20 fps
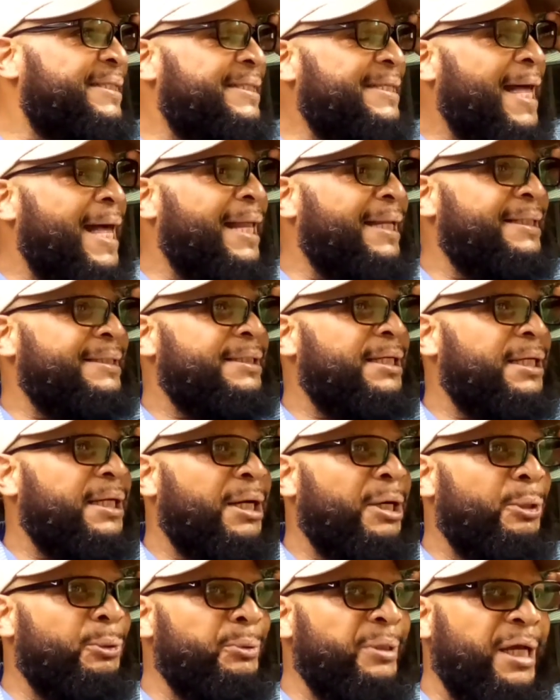silent
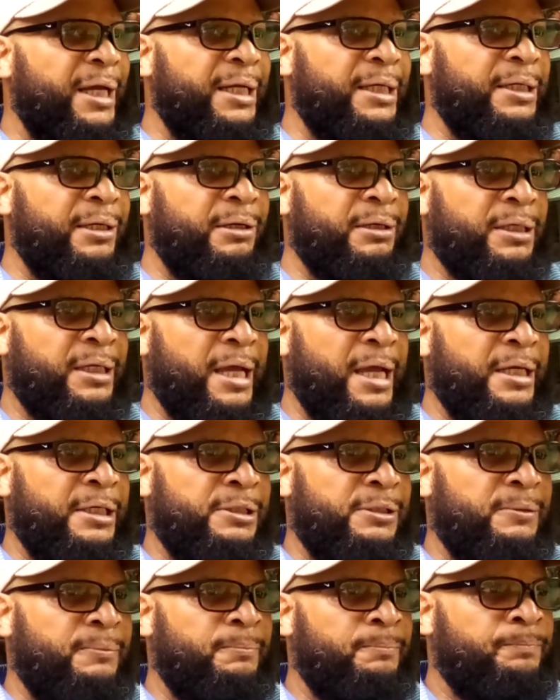on that
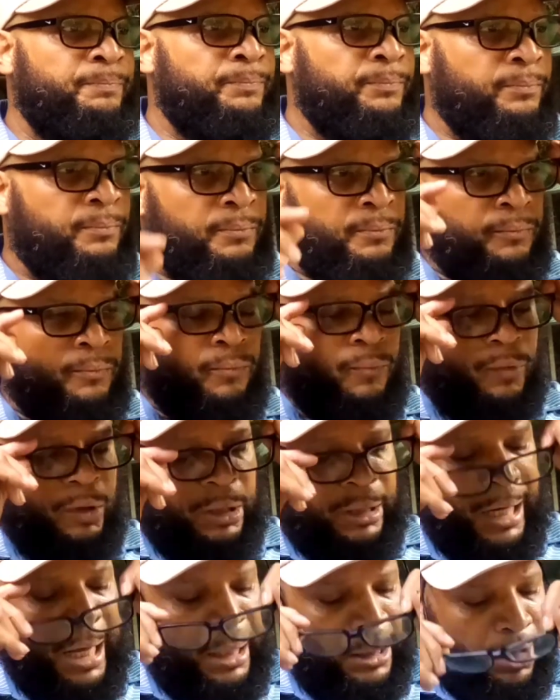occasion,
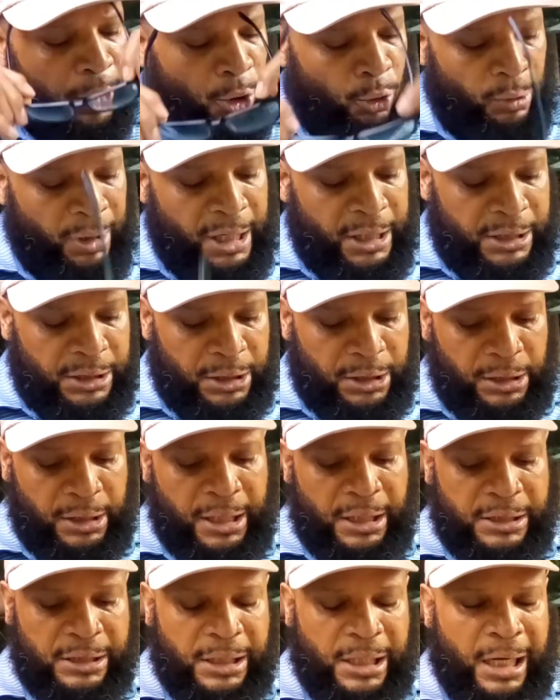and I know that's
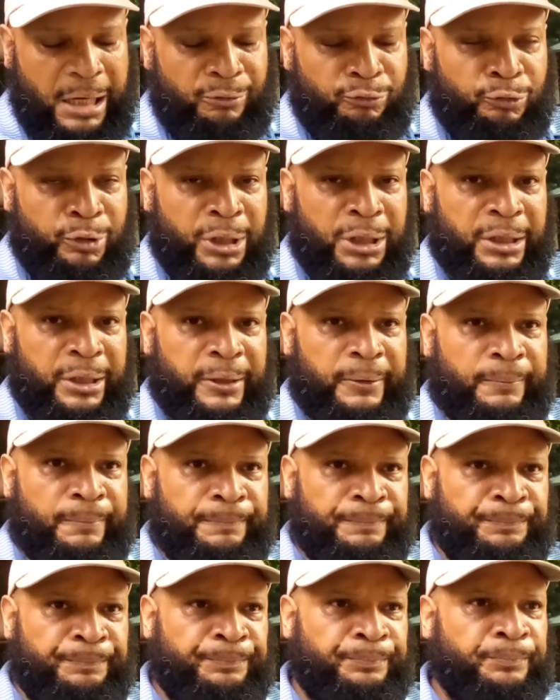that's not really
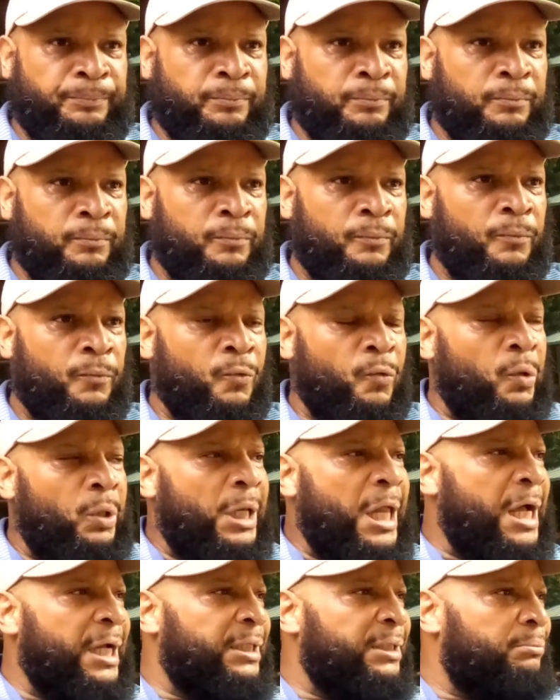
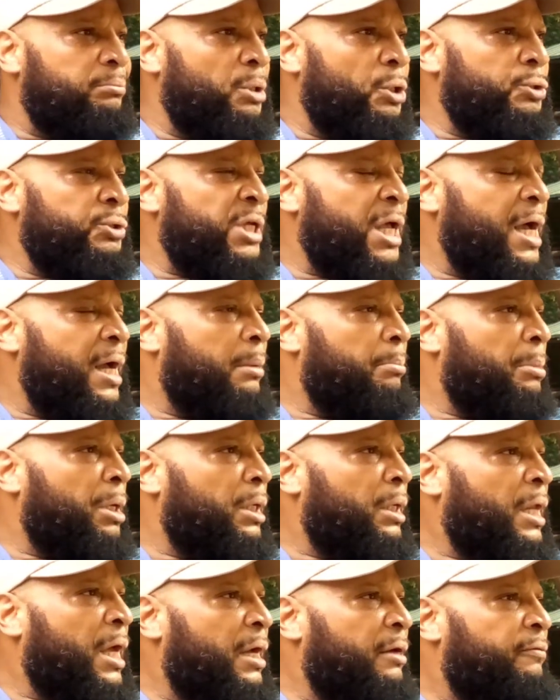like the Most High in my
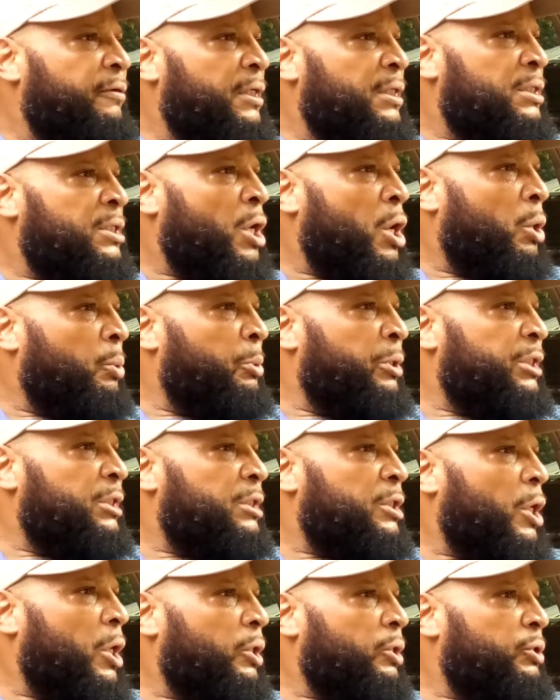life. He's
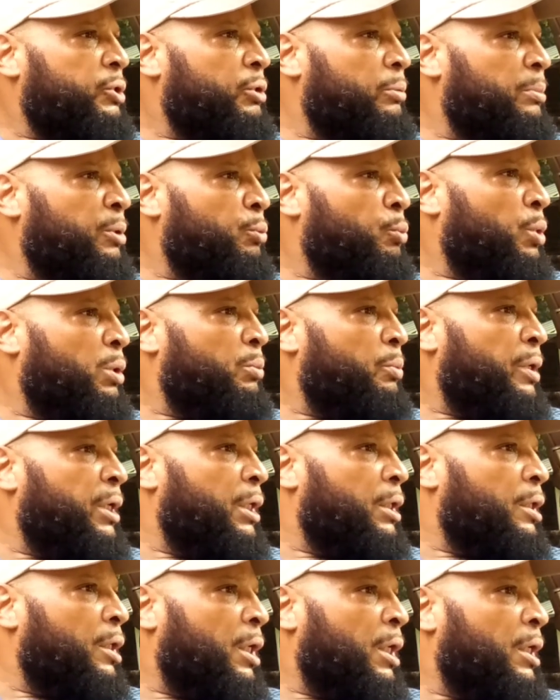always talking to me one way
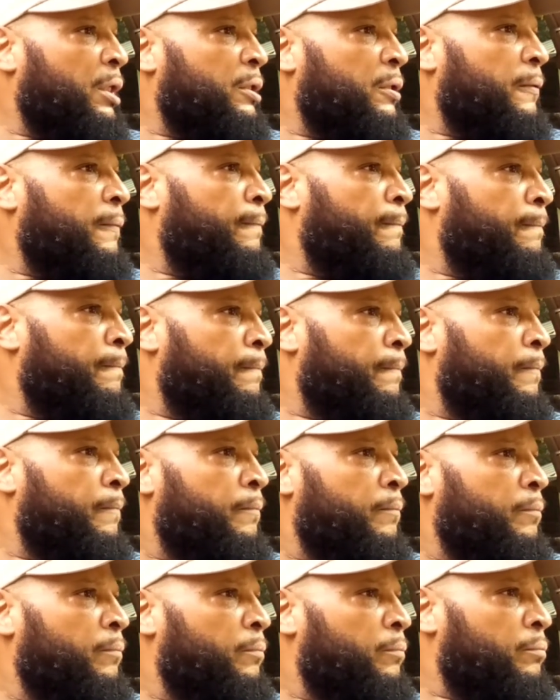or the other,
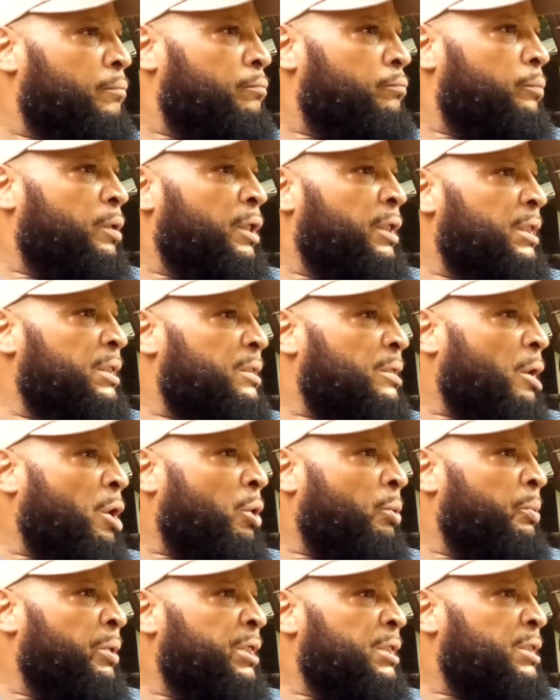but he's
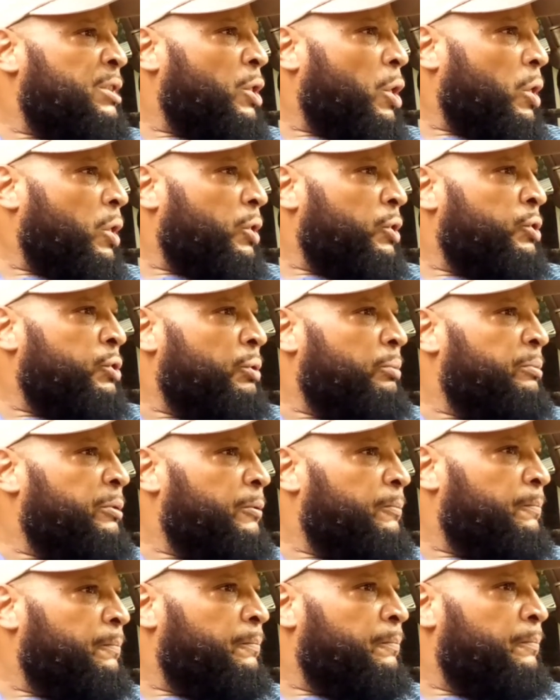always talking to me.